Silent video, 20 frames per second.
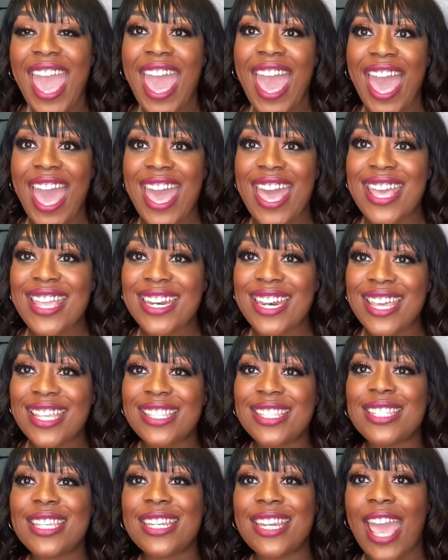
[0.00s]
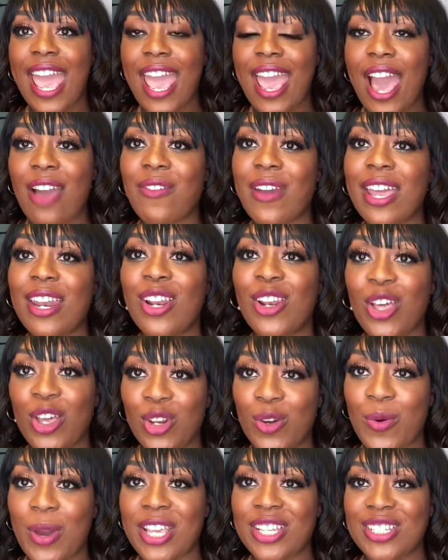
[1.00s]
And today I've had a lot
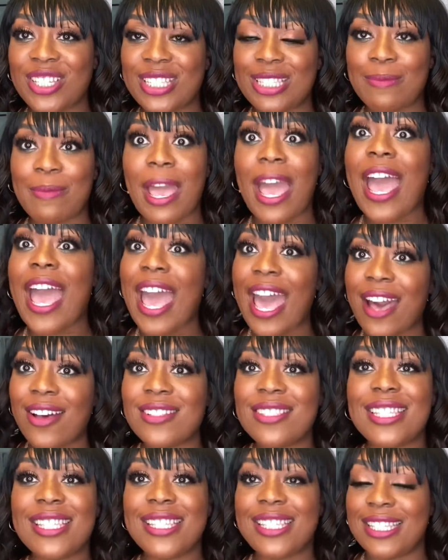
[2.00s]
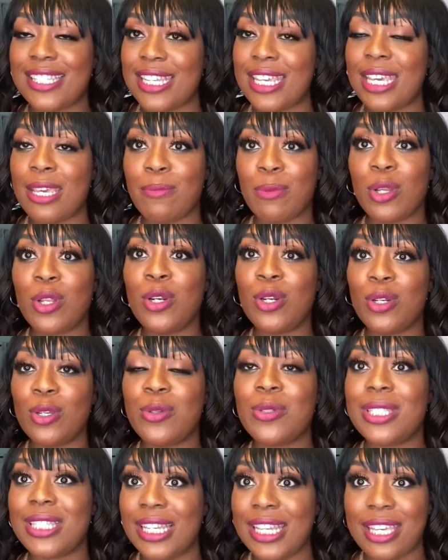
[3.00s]
of questions about how to steep
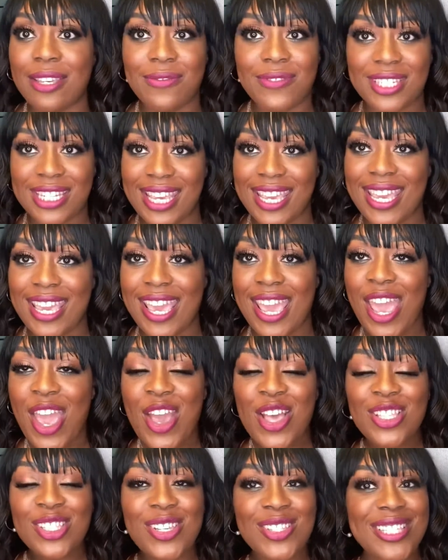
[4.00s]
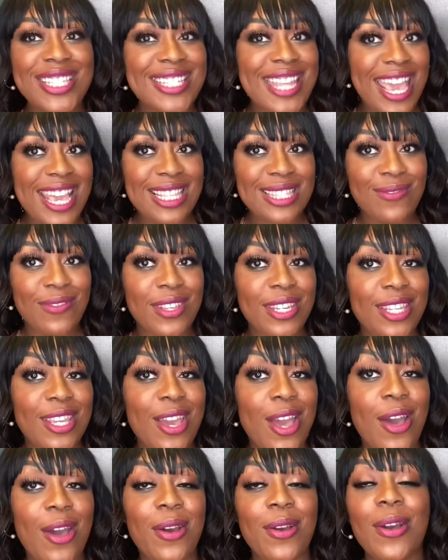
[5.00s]
loose leaf tea. So today's
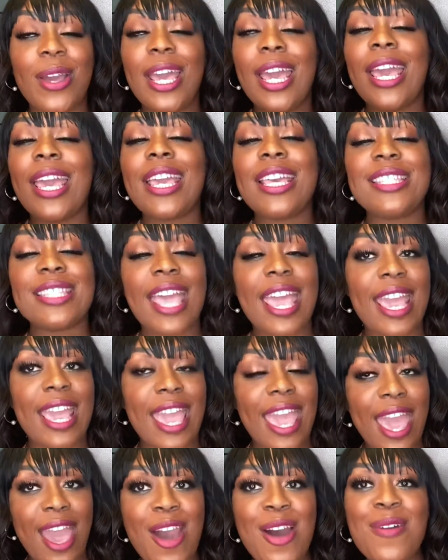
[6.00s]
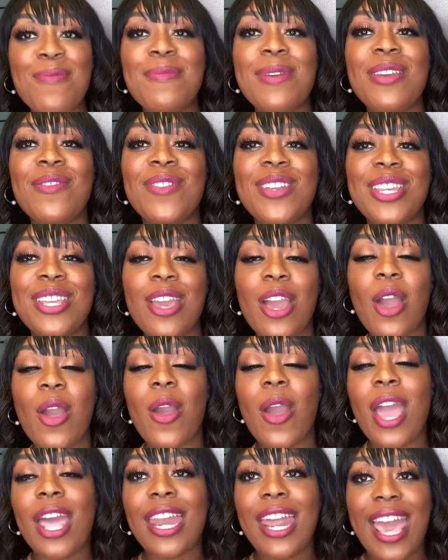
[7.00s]
video is a help me video
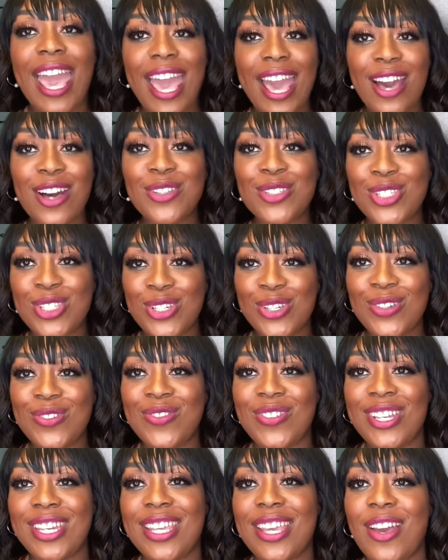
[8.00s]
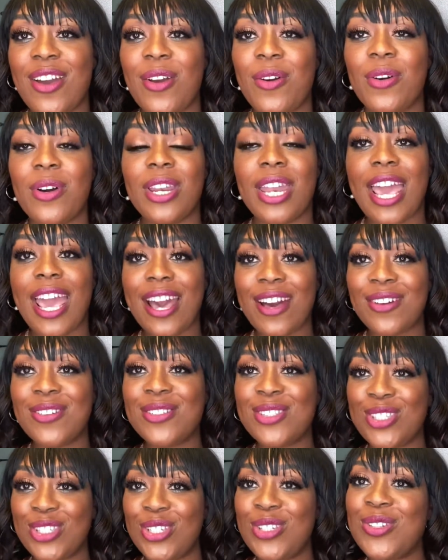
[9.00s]
and a how-to video on
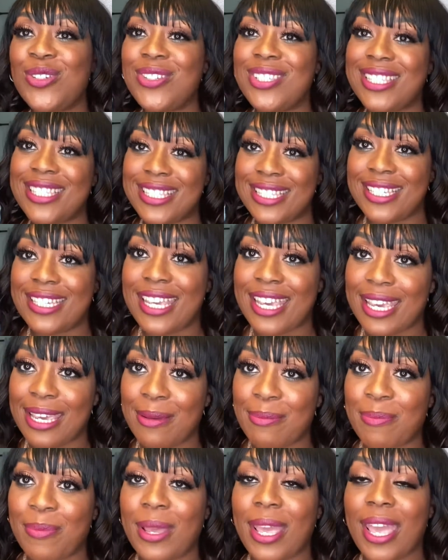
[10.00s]
how to steep